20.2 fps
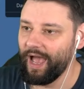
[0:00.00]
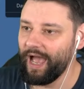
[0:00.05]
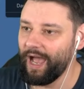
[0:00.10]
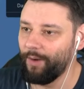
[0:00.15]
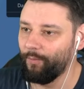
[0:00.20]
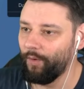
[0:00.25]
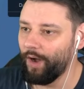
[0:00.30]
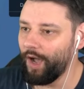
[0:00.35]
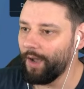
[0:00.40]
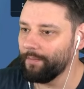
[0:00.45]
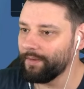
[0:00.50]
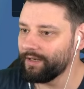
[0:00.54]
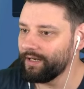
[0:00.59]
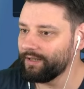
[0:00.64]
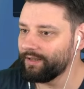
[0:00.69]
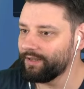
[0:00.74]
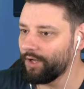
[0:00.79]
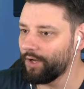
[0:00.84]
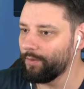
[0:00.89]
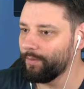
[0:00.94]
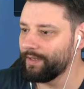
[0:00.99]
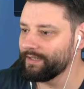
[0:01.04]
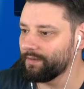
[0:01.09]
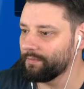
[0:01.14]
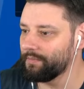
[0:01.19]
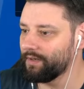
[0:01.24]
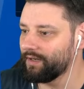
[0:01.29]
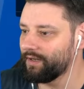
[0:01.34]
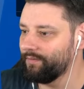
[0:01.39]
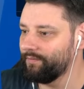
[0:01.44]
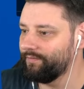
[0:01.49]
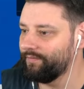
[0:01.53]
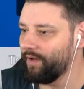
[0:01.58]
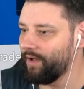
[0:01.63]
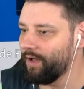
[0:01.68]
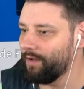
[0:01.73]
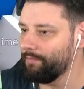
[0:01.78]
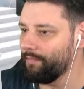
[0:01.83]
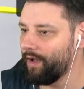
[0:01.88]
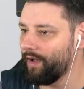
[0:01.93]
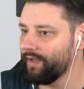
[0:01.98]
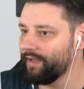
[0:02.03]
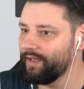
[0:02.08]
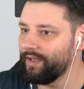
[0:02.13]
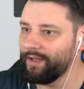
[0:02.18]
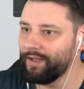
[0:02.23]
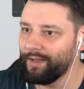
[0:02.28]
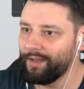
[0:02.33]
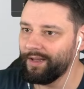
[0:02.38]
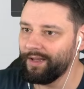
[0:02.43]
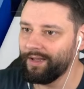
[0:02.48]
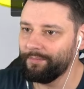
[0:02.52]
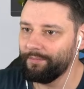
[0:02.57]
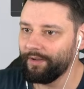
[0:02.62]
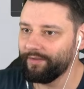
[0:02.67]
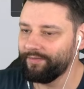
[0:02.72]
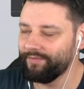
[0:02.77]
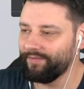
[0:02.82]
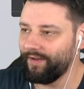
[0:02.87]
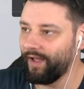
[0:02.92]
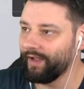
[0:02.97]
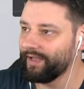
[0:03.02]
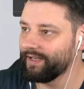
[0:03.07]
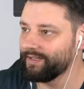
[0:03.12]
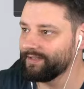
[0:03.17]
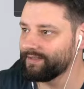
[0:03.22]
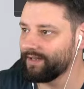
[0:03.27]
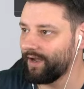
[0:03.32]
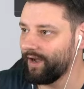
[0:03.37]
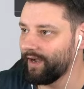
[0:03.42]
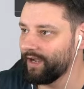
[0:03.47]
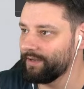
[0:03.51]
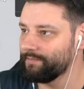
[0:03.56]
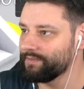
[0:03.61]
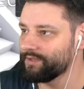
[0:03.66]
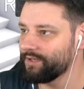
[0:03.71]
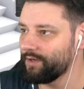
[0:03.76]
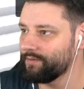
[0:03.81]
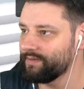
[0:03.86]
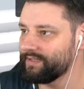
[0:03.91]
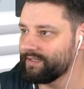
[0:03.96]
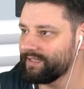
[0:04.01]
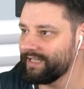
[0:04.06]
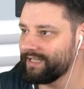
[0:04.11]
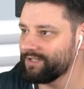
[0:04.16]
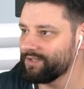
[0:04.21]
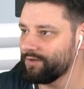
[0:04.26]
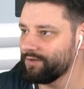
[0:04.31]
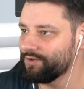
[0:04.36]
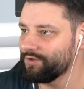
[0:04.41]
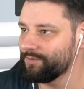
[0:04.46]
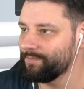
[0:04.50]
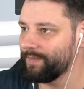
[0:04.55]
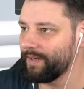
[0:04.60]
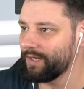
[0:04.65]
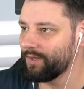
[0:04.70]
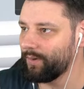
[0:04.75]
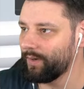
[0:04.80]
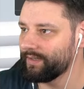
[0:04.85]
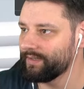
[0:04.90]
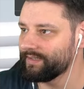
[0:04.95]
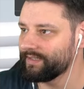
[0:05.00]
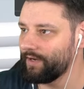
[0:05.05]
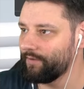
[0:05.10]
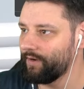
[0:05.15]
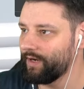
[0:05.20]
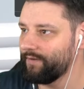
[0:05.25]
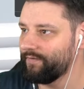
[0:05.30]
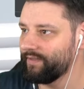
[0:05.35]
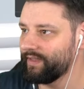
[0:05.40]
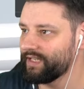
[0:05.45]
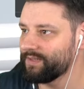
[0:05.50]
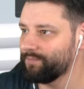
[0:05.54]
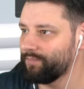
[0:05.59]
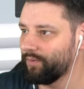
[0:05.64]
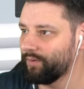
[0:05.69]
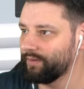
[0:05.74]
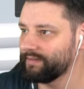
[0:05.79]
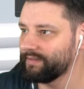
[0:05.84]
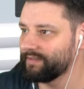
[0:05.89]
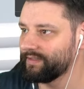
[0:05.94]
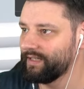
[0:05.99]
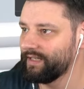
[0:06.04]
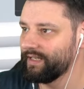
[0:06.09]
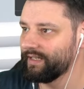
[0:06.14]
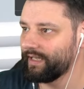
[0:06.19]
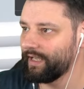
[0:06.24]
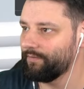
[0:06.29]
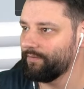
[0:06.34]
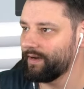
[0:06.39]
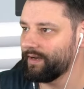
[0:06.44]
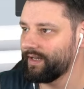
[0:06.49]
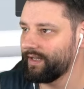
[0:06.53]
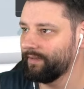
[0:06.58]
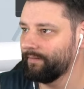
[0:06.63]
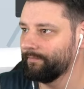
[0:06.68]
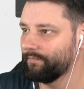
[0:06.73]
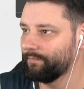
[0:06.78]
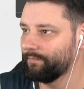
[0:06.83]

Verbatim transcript: And what I'm going to do is I'm going to convert my uh, my flying time. So 600 big ones. Get ready for this, boys. Get ready.